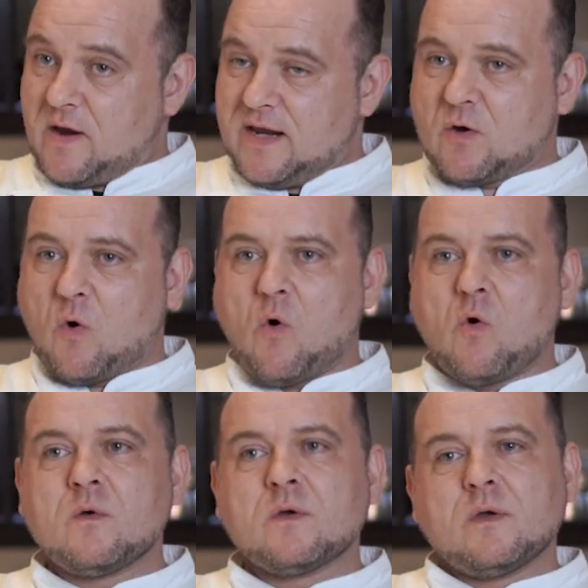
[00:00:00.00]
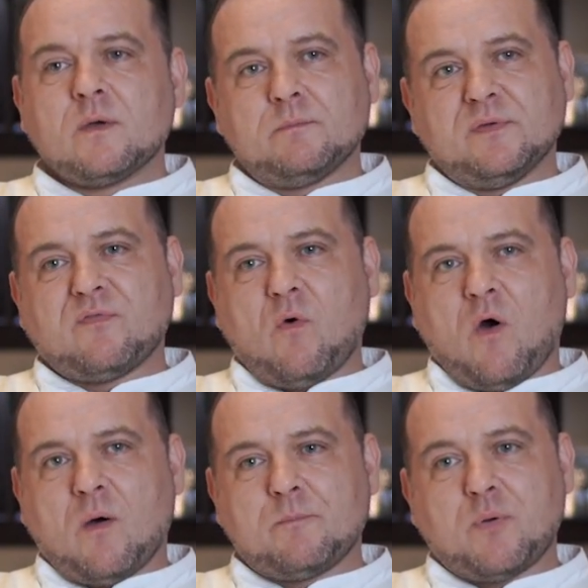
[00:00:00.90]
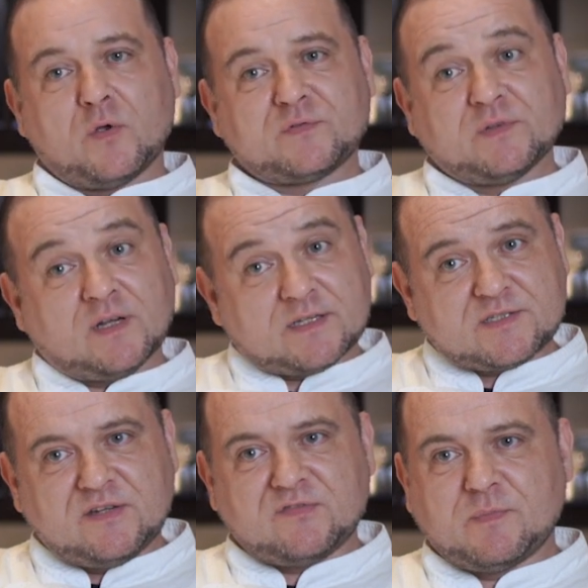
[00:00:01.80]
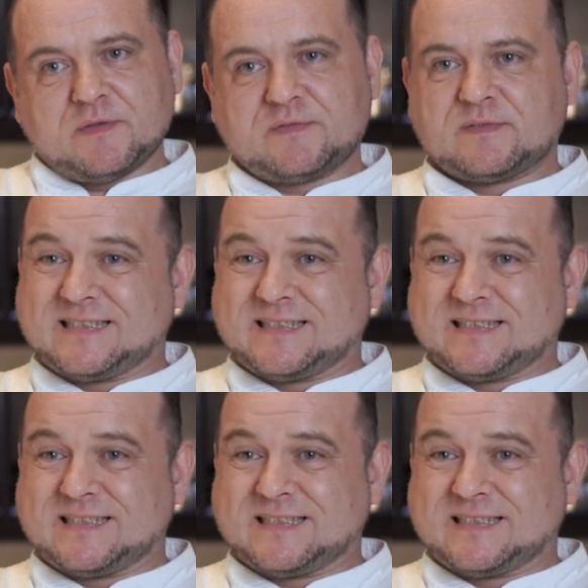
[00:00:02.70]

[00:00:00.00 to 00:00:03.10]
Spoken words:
ego, before personal achievements.